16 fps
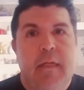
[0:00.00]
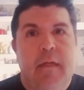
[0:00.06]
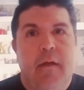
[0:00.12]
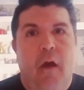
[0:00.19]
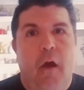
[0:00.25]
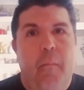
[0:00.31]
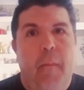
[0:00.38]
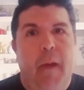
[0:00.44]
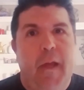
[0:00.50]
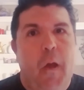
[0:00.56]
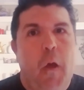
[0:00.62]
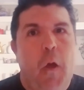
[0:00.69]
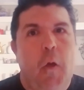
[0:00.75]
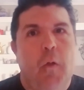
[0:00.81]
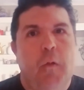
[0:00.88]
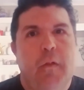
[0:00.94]
on my
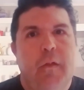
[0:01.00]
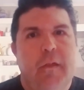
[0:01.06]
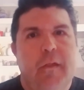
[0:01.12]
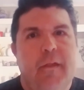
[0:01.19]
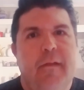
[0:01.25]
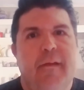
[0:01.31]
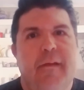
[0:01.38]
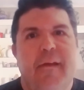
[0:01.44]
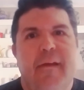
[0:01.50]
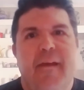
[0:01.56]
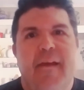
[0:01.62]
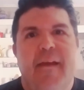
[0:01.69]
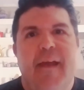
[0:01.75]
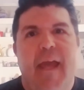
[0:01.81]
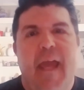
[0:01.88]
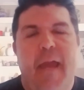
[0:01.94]
own,
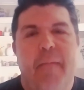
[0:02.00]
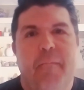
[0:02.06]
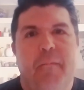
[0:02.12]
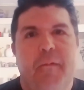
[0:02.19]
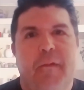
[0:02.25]
am